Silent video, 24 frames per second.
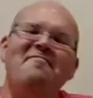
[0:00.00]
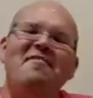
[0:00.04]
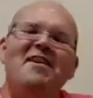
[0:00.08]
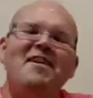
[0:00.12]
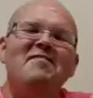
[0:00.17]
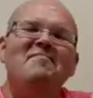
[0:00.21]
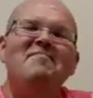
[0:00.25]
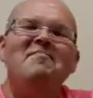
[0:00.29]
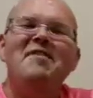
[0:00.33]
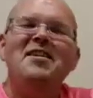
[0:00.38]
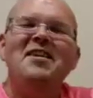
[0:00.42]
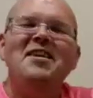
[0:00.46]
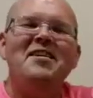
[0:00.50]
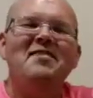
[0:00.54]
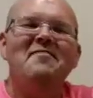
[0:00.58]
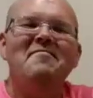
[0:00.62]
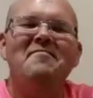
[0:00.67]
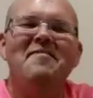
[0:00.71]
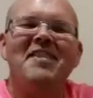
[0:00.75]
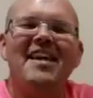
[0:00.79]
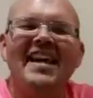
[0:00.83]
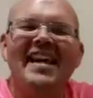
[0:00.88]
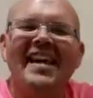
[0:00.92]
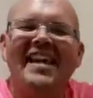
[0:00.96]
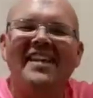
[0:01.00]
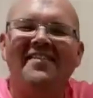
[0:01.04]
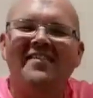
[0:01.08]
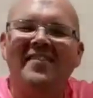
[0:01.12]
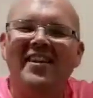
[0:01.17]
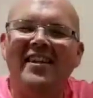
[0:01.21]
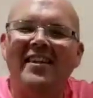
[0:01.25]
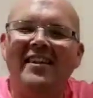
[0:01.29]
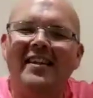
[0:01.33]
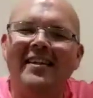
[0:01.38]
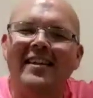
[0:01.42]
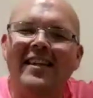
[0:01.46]
my mum
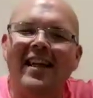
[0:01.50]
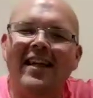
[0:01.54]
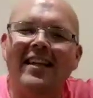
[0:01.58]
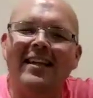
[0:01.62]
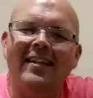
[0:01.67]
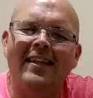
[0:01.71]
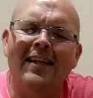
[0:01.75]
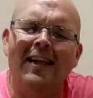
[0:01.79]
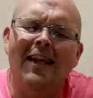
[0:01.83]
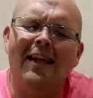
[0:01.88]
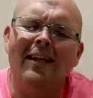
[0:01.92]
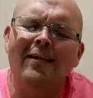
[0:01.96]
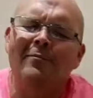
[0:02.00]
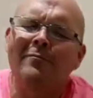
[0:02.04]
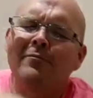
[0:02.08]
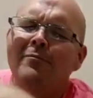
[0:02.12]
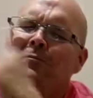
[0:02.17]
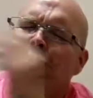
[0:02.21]
even says, like,